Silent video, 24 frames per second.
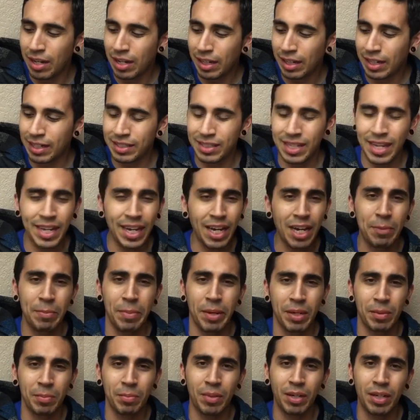Because they gotta
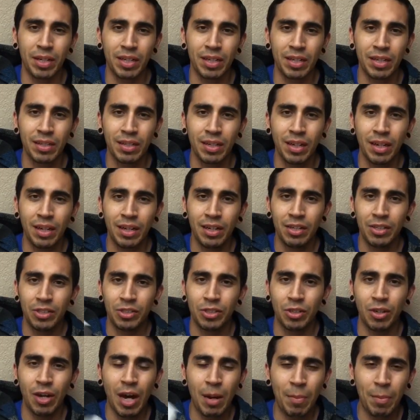make money.
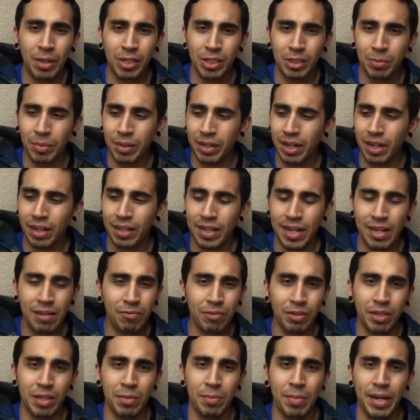So how much money are they
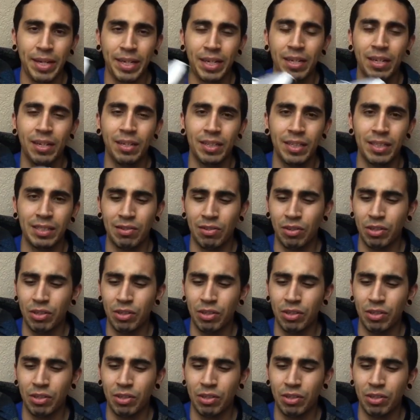really making on these?